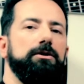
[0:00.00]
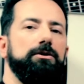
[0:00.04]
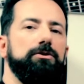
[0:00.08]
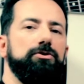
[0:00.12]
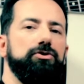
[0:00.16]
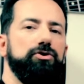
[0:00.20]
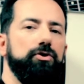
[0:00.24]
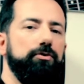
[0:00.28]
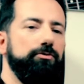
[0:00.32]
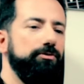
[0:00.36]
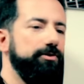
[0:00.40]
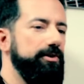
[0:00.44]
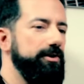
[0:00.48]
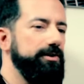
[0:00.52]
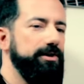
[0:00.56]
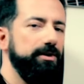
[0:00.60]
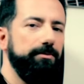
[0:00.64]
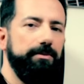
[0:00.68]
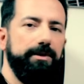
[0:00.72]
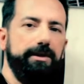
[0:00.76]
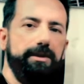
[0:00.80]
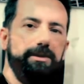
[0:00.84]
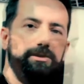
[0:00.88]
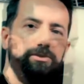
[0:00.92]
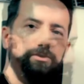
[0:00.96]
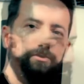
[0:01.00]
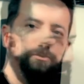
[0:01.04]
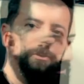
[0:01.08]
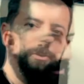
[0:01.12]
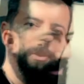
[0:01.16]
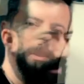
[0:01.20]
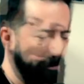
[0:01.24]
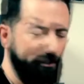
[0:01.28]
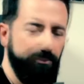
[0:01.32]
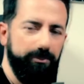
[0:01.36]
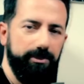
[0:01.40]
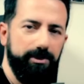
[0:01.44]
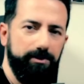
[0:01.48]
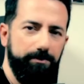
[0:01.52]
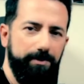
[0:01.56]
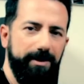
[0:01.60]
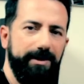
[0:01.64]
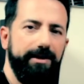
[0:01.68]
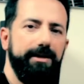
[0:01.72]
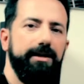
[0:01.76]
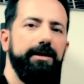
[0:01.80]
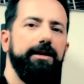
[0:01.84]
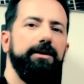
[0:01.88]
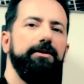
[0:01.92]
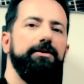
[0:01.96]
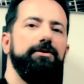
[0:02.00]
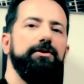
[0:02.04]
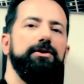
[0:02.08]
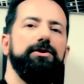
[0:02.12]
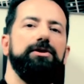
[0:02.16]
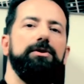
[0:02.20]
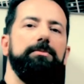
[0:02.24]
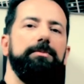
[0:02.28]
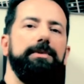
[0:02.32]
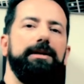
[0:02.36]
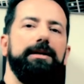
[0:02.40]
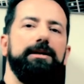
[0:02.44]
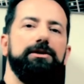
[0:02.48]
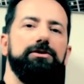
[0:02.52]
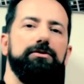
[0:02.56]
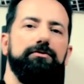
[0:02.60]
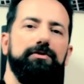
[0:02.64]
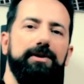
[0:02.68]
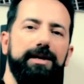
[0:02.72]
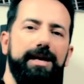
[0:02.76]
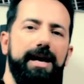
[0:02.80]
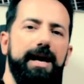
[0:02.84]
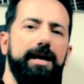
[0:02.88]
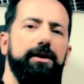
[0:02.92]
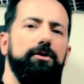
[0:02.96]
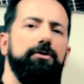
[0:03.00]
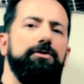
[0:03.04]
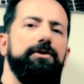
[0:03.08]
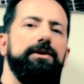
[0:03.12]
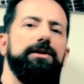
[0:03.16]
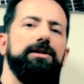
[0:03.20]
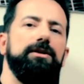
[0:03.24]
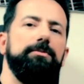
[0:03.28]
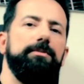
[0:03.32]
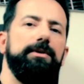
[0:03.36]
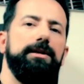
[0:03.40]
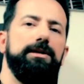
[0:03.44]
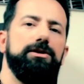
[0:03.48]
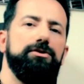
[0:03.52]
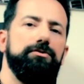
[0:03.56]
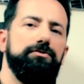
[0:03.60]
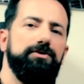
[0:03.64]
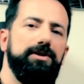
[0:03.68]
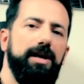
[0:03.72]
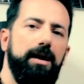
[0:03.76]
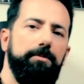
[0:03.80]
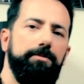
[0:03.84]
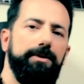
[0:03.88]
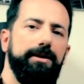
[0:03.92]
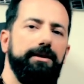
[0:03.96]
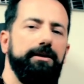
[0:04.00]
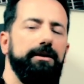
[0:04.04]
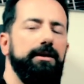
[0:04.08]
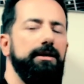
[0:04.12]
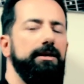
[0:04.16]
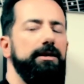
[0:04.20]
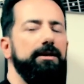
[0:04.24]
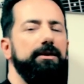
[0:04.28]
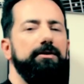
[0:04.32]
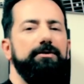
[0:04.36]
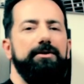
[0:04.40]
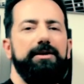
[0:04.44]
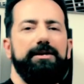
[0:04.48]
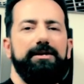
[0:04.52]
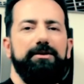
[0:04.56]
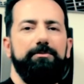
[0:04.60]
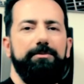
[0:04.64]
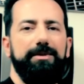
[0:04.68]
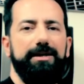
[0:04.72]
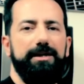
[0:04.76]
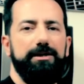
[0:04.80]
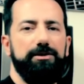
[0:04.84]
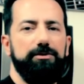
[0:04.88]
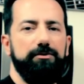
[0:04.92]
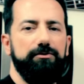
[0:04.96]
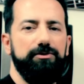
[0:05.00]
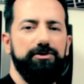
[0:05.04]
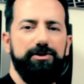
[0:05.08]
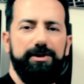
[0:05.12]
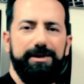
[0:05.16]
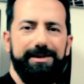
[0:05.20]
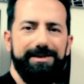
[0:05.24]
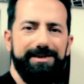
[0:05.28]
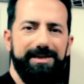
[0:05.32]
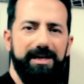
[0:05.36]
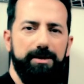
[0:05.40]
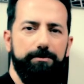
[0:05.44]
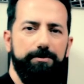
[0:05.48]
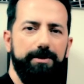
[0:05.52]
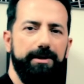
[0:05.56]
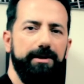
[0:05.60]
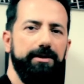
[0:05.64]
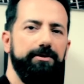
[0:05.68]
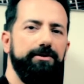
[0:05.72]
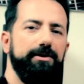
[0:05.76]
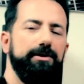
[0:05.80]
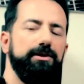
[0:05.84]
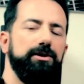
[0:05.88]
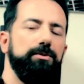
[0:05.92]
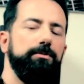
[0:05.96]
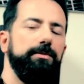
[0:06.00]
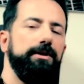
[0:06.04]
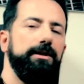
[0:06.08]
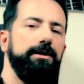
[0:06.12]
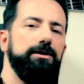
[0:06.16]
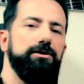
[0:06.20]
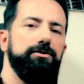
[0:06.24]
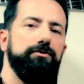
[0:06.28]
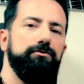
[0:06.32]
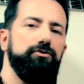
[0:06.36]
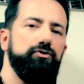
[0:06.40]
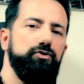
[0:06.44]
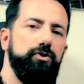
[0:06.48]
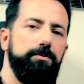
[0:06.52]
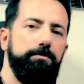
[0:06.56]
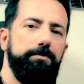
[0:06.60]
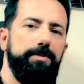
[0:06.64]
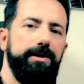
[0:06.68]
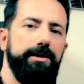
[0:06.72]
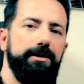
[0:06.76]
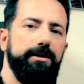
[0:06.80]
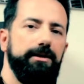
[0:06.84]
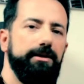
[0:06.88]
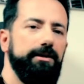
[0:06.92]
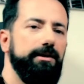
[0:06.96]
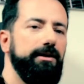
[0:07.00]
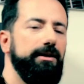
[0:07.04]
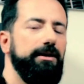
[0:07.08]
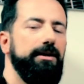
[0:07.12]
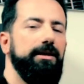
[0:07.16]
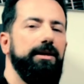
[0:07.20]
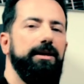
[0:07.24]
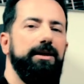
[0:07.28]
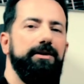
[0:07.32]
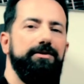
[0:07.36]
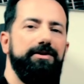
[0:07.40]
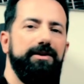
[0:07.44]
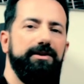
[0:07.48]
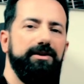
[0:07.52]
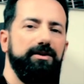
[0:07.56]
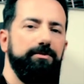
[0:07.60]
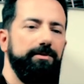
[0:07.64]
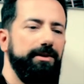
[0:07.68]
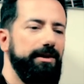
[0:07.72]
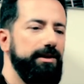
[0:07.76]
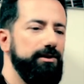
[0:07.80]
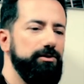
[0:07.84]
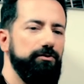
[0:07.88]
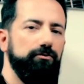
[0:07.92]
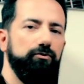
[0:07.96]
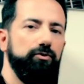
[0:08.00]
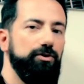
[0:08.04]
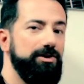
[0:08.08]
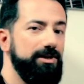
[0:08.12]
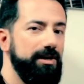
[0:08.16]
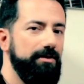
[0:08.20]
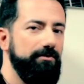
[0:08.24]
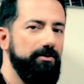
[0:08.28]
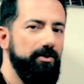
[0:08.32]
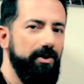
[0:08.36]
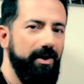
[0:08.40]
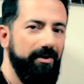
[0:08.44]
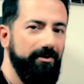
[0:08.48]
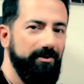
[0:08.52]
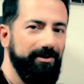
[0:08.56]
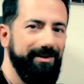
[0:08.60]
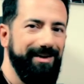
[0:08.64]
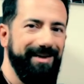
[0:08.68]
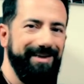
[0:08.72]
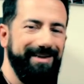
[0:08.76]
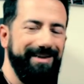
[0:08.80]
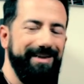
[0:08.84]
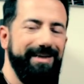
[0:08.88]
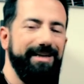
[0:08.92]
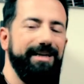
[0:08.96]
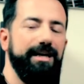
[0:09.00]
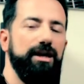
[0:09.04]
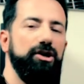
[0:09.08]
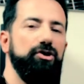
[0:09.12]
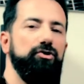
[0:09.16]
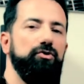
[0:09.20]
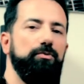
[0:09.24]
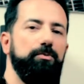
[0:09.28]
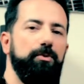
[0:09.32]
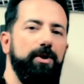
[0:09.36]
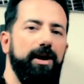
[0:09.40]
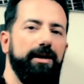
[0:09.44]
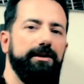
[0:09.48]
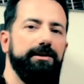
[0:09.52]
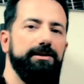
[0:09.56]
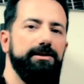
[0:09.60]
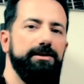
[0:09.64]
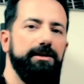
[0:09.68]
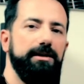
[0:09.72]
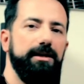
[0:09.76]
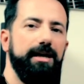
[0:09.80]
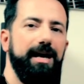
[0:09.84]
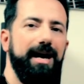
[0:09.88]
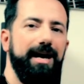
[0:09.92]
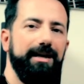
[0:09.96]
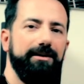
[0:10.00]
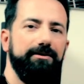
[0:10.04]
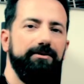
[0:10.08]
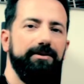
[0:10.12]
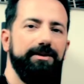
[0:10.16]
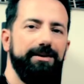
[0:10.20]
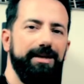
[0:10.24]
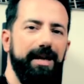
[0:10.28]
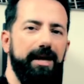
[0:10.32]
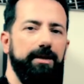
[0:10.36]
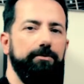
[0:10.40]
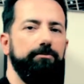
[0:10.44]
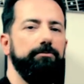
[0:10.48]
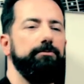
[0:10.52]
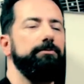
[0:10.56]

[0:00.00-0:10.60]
So 30 minutes of alternate picking, 30 minutes of legato, 30 minutes of tapping, 30 minutes of string skipping, 30 minutes of sweep picking, 30 minutes of whichever other technique you're practicing at the time.